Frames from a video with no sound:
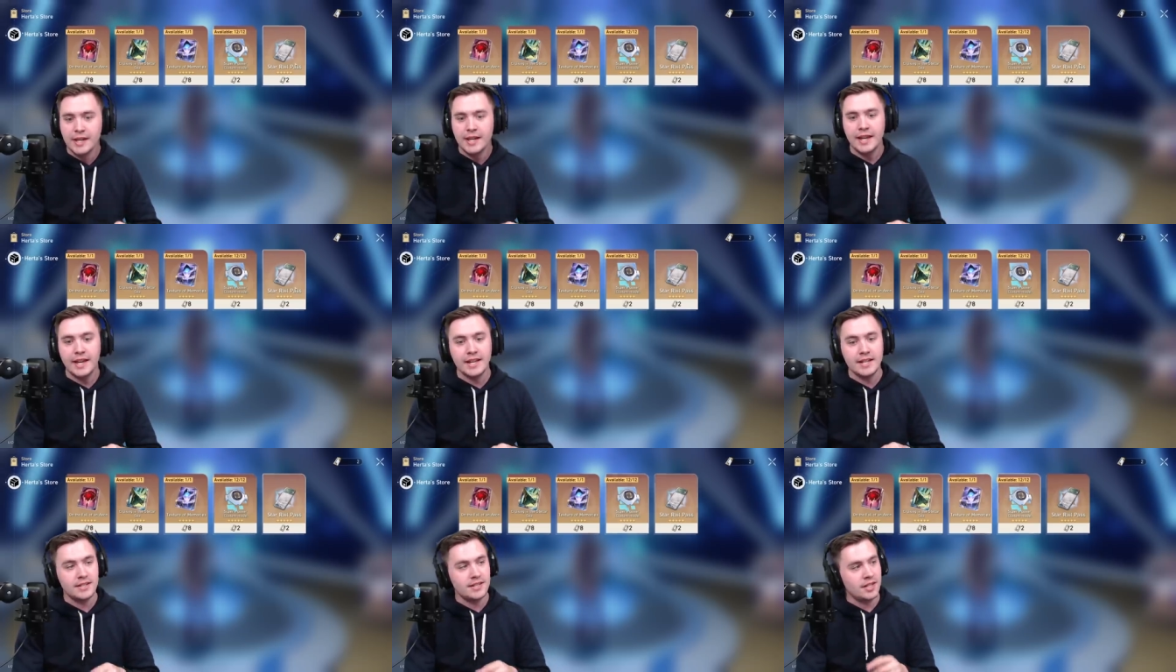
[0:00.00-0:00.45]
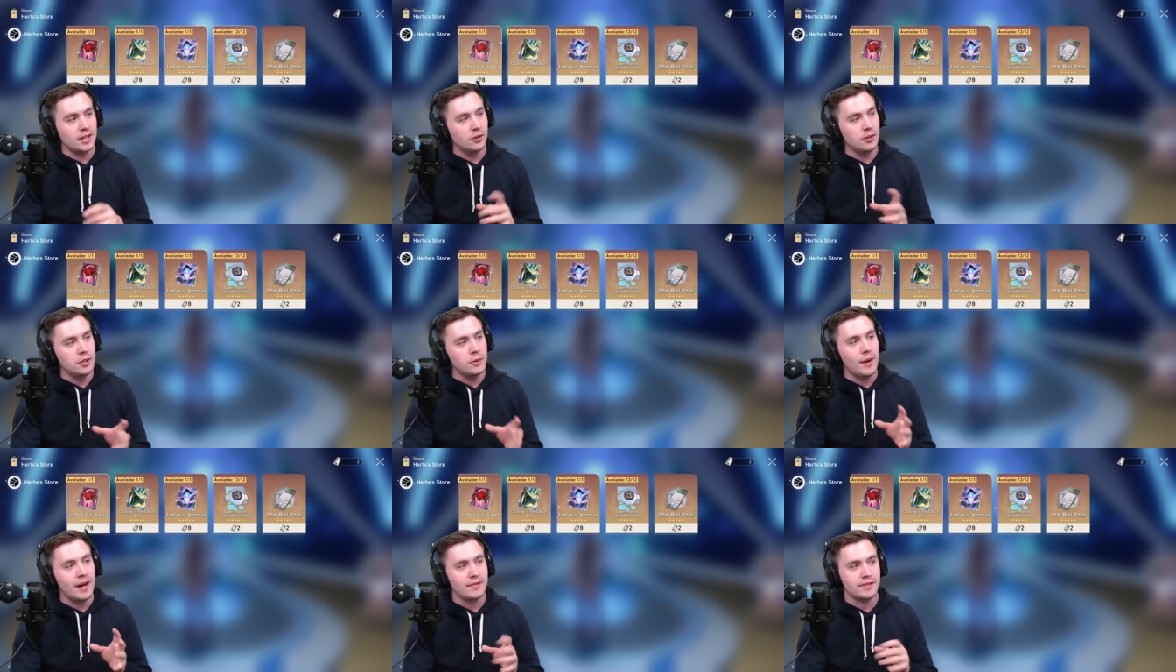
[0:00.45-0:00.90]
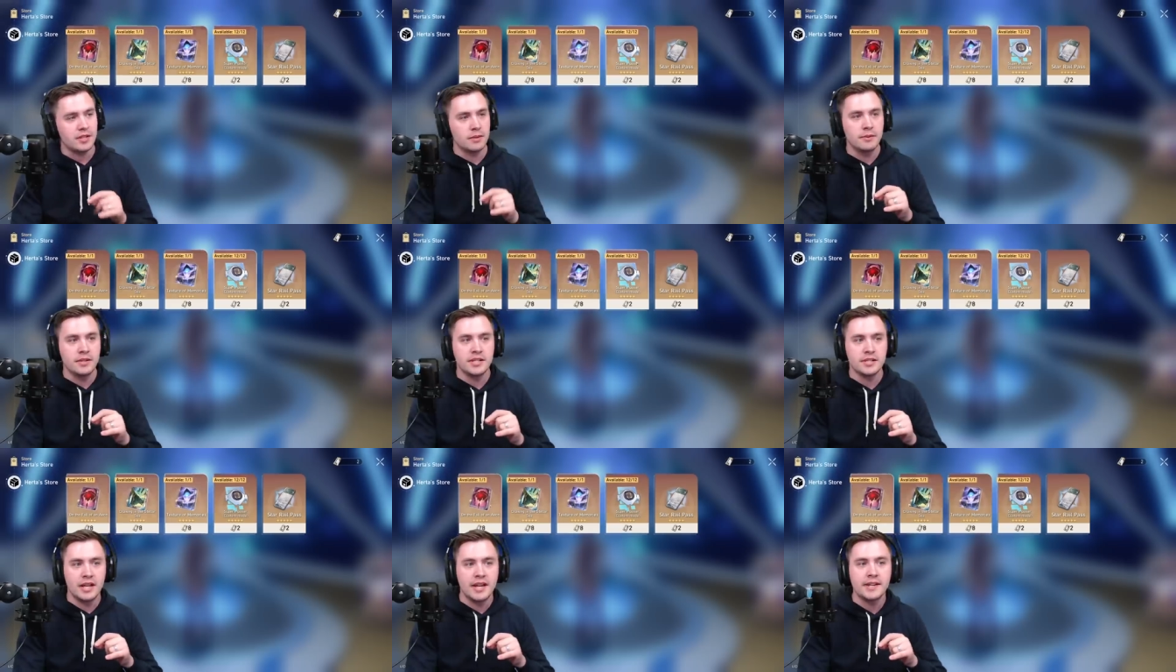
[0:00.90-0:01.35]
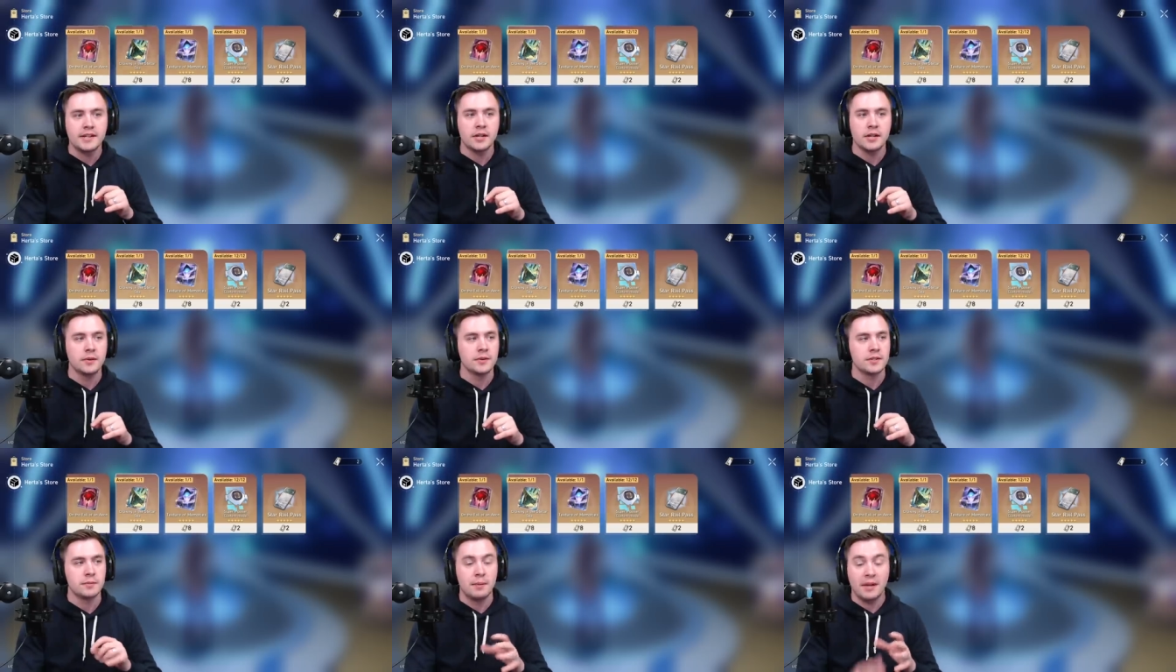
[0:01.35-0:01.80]
until you have some of these light
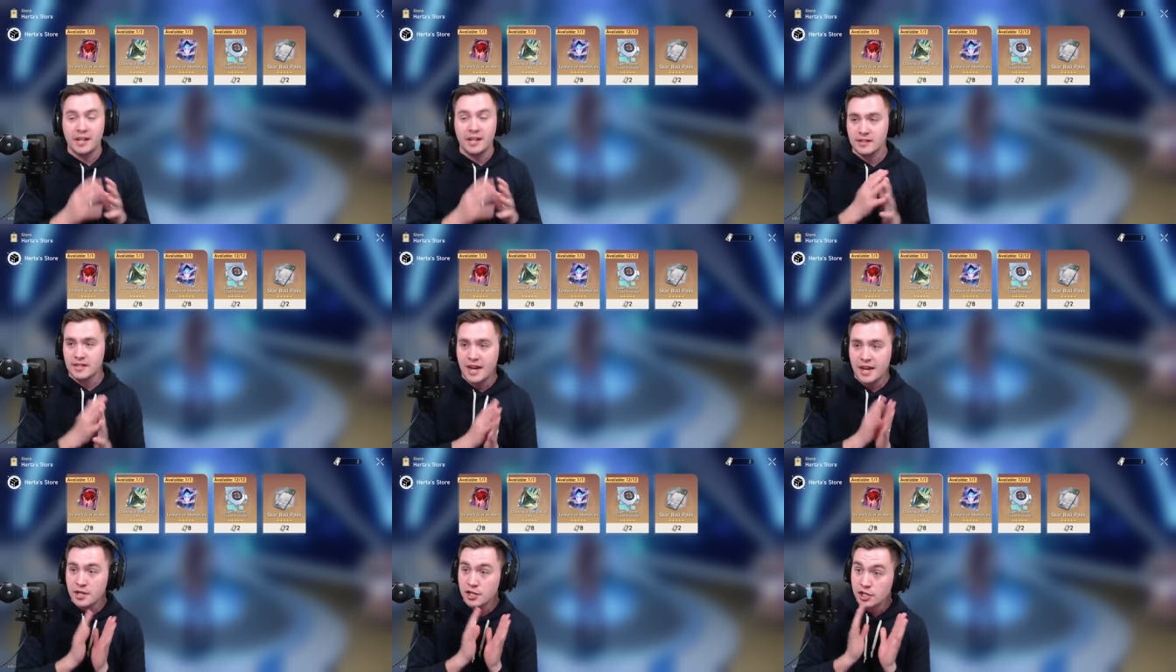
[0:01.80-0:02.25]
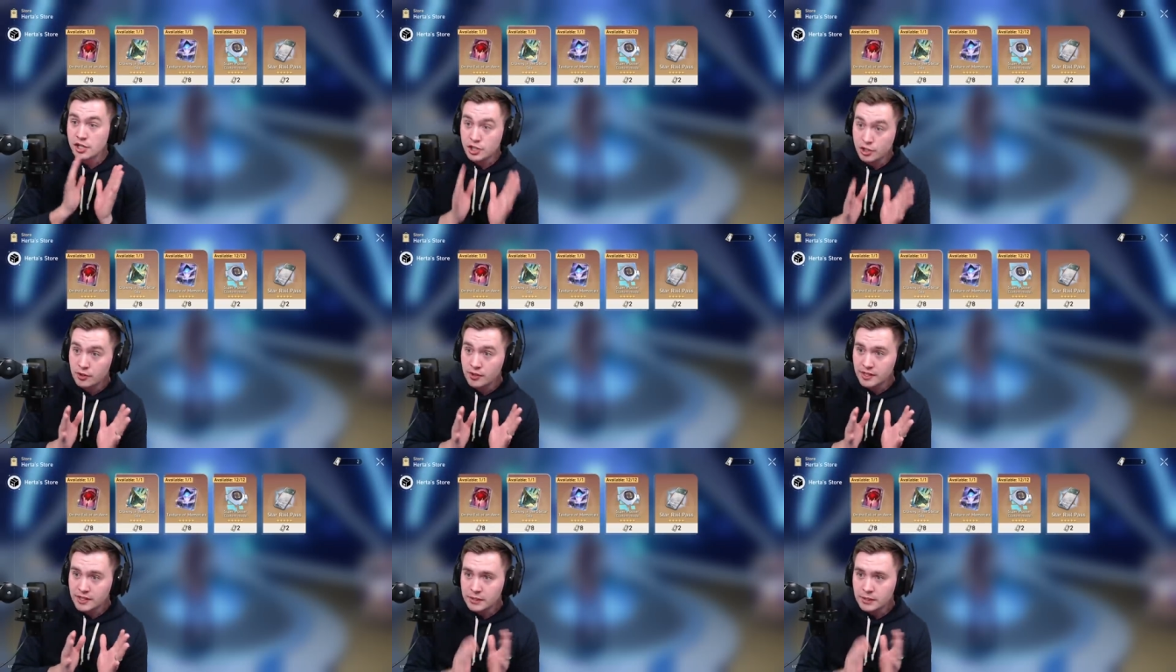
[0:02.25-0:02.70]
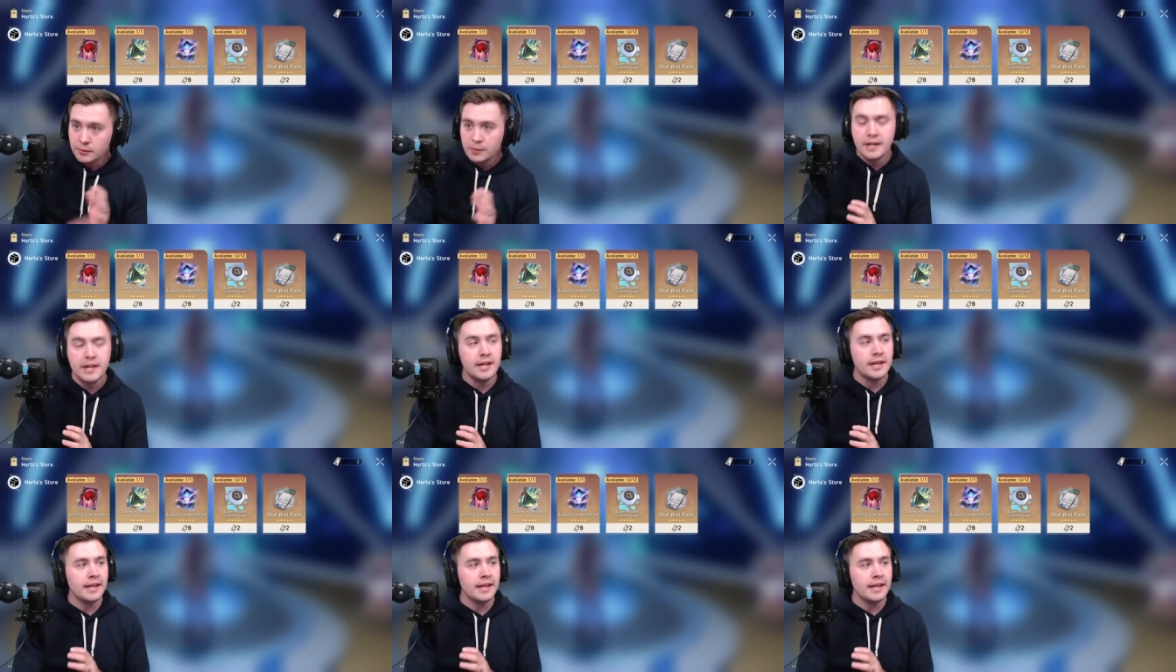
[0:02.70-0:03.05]
cones, because I assure you,